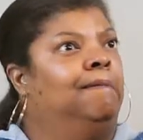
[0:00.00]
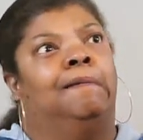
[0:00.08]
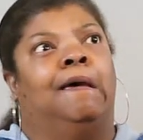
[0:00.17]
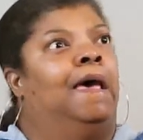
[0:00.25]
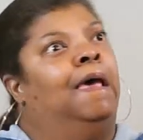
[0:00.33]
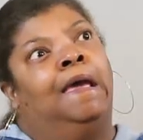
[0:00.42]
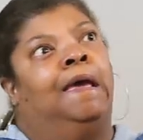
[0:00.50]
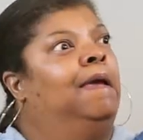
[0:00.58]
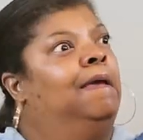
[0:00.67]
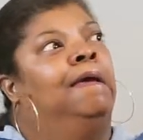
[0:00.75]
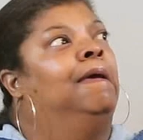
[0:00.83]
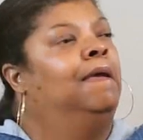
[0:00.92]

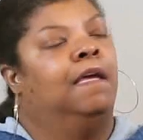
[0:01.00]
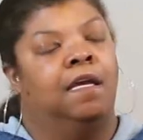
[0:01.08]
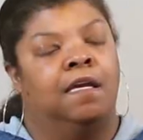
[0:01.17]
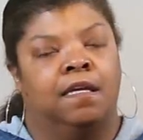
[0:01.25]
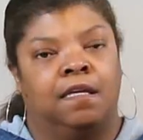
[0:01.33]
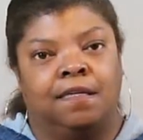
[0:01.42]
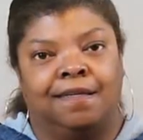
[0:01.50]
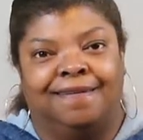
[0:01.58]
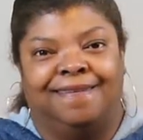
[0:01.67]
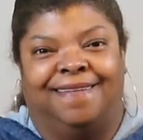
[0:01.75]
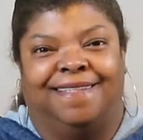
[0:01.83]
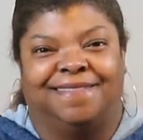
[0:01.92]
what?
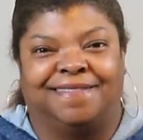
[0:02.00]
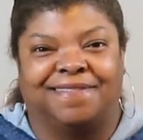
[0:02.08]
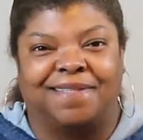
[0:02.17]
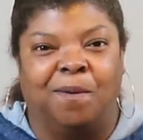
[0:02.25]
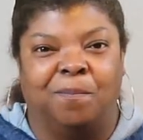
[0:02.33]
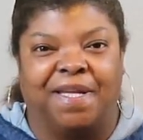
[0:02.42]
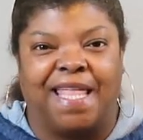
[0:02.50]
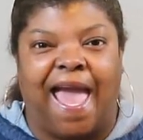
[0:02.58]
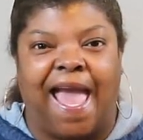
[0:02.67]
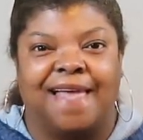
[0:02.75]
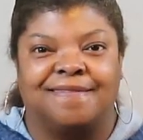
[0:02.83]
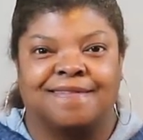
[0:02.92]
Stupid
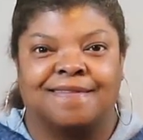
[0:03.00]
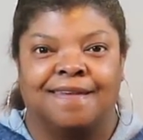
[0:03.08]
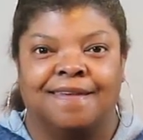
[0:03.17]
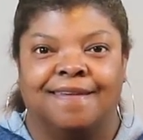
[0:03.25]
ass.